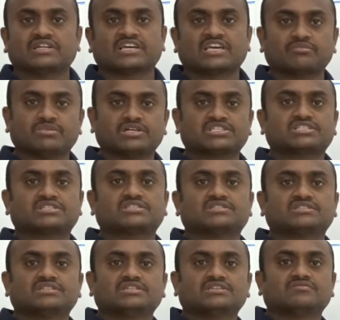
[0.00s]
like a
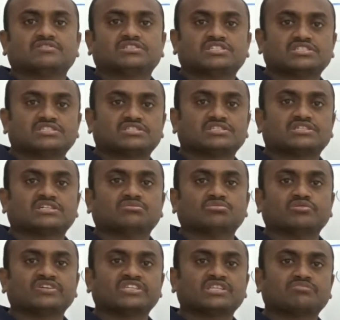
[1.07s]
bus which is
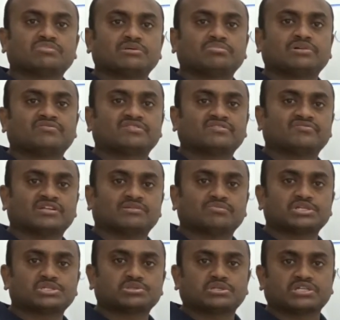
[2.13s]
moving the people from one
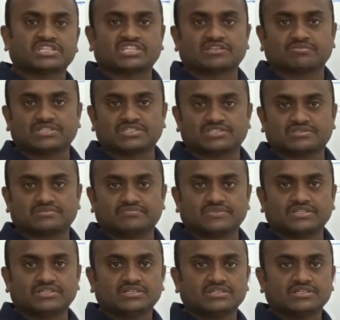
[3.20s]
place to another place.